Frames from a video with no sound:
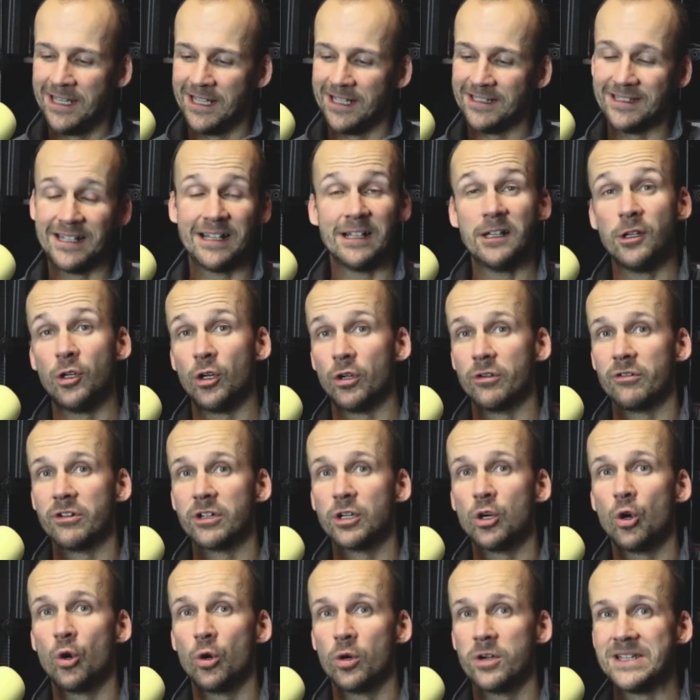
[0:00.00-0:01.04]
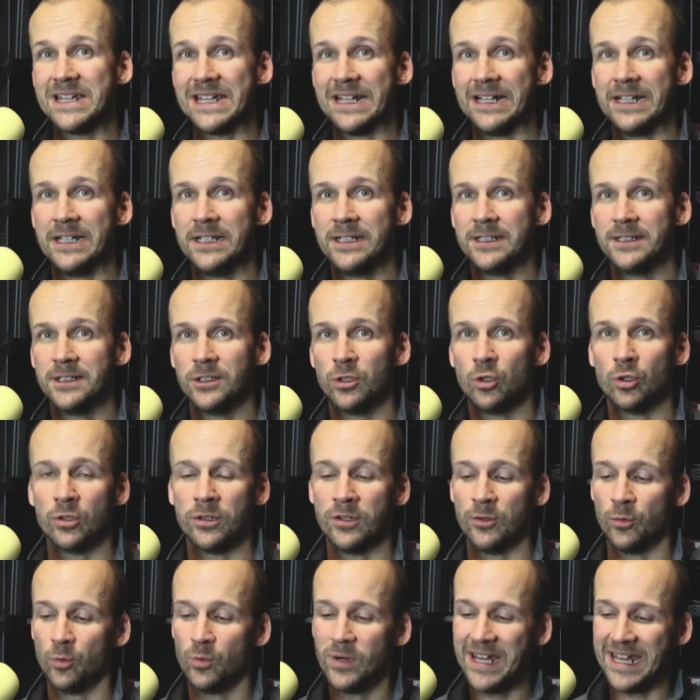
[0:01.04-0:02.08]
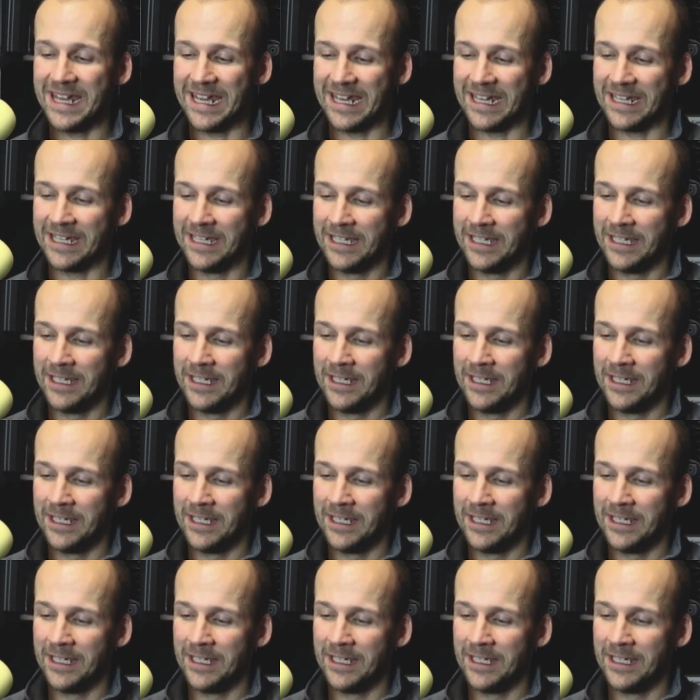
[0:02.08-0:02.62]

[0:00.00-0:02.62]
and did a lot of recording on the way.